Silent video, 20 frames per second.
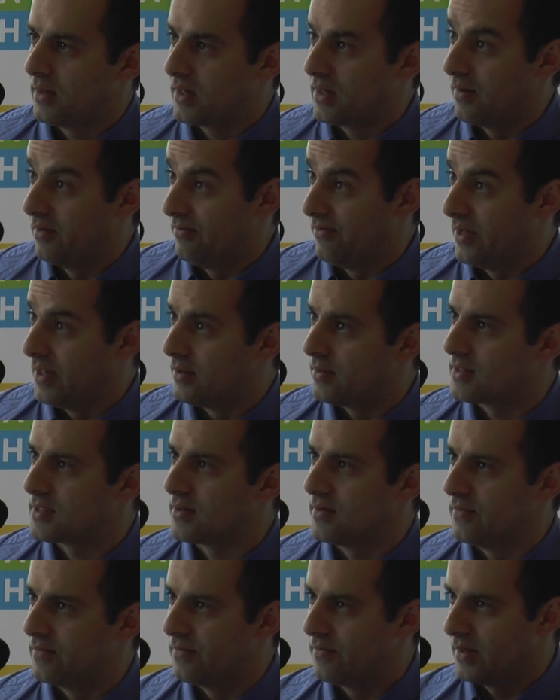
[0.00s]
convince
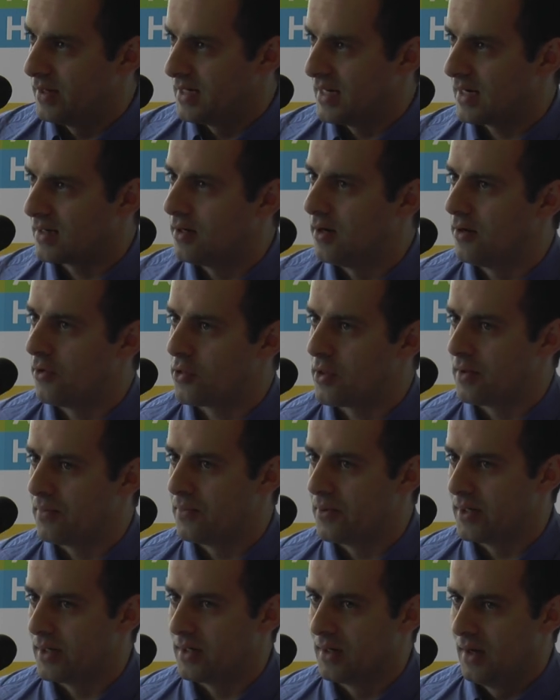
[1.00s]
of the technology,
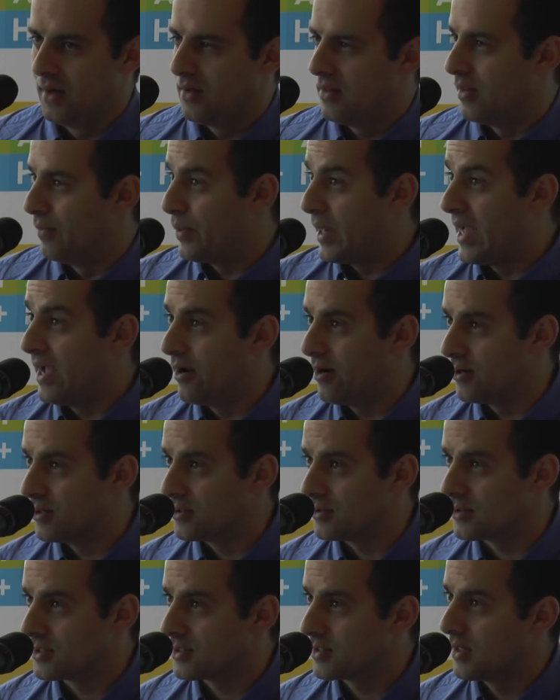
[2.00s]
but the
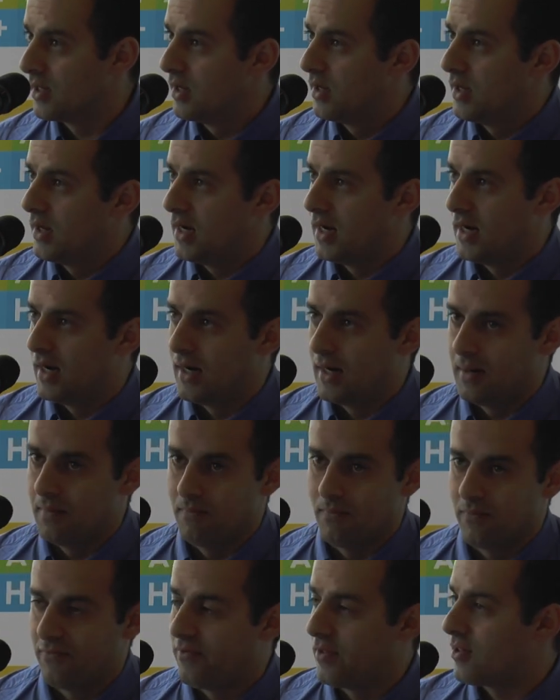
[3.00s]
payers.
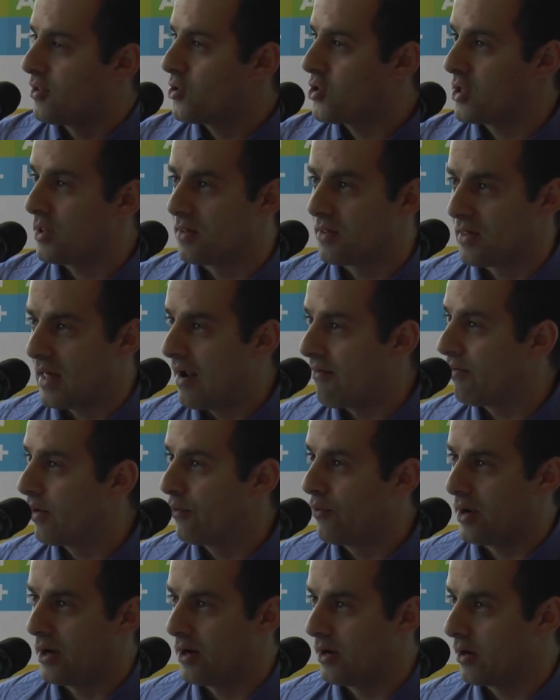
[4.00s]
Physicians
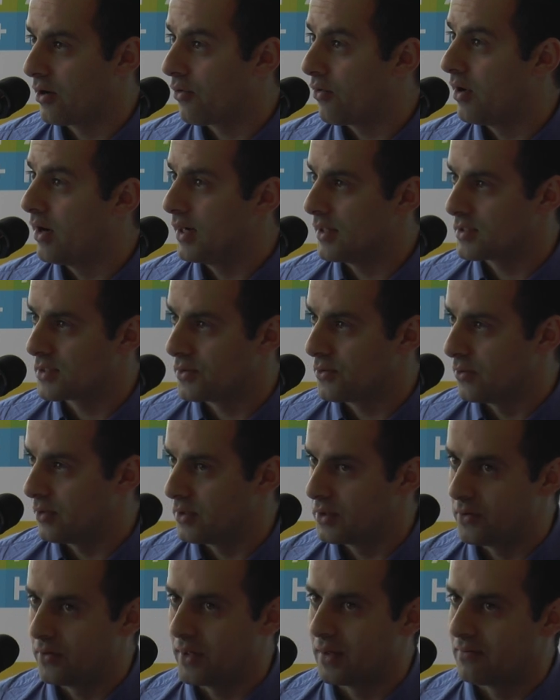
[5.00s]
everywhere across who are
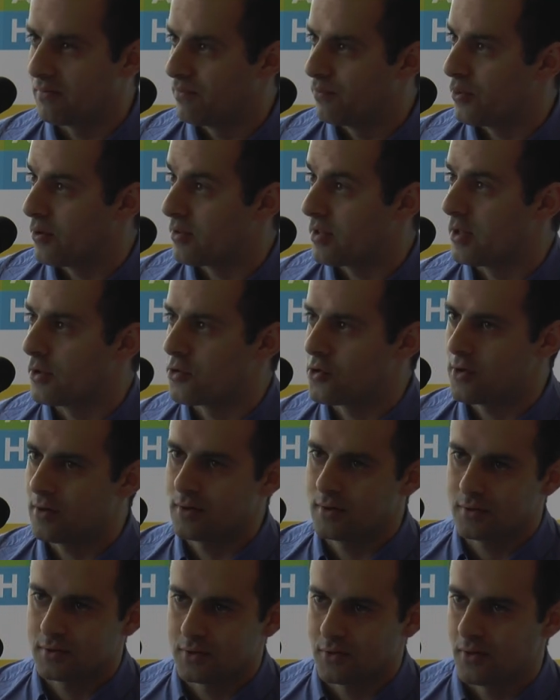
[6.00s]
doing
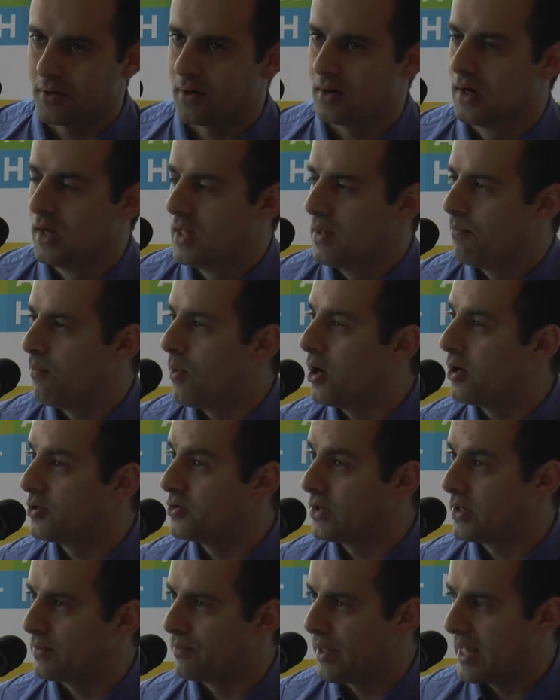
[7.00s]
procedures or
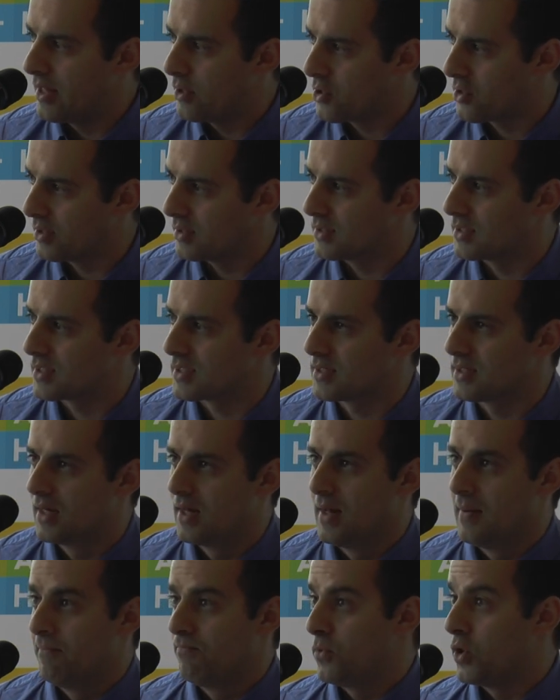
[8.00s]
monitoring patients
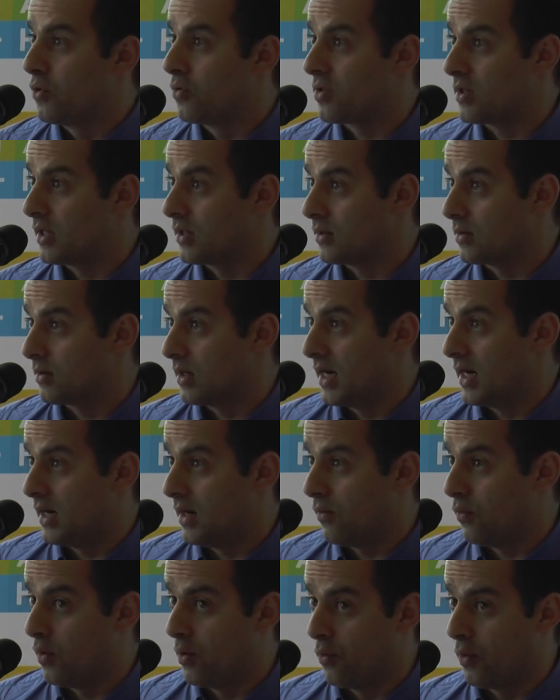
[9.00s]
using
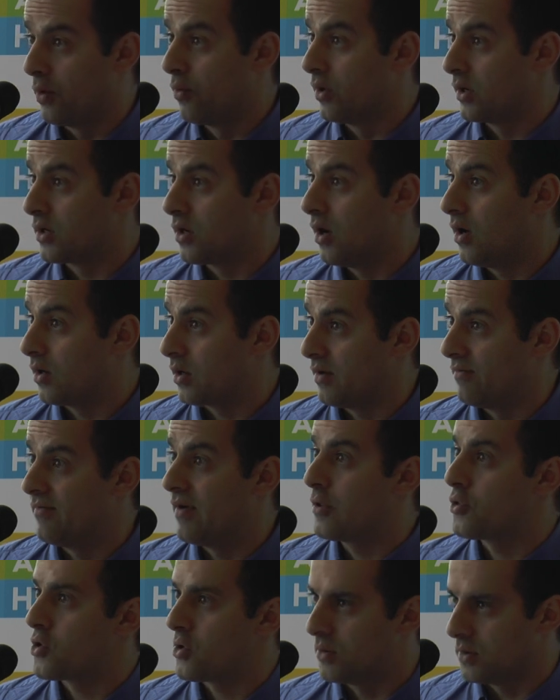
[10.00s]
what we would call
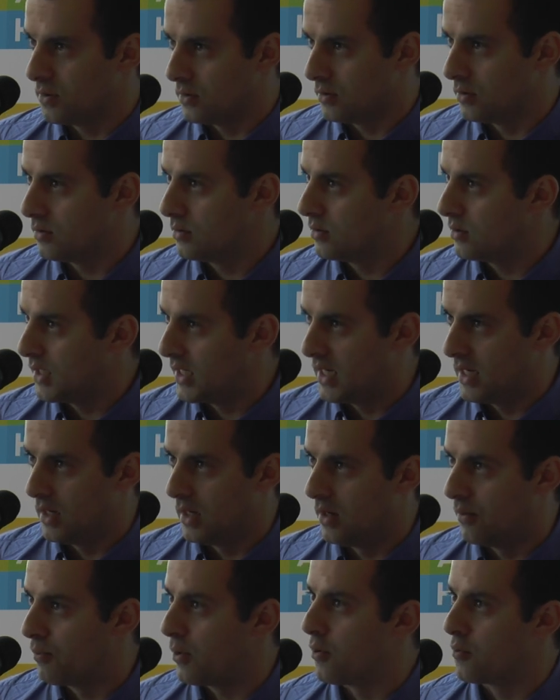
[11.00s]
conventional
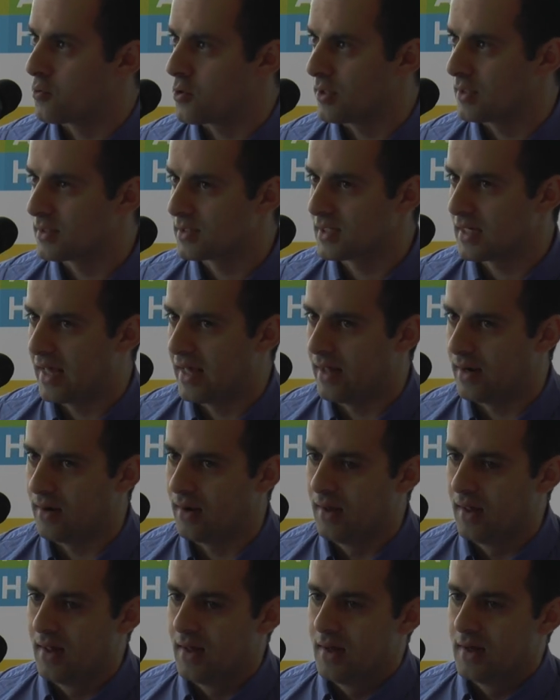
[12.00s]
approaches. And
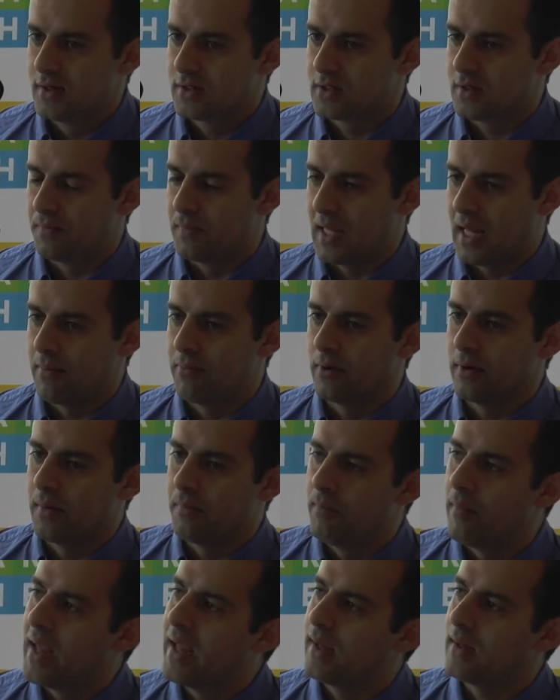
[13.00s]
to be able to
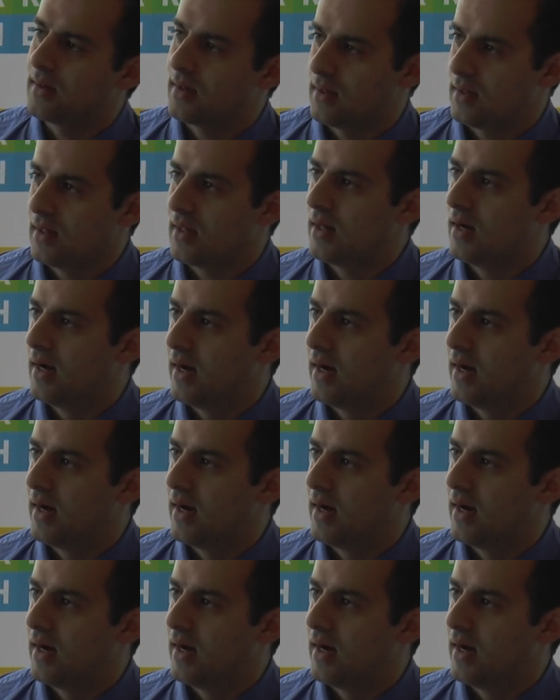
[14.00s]
make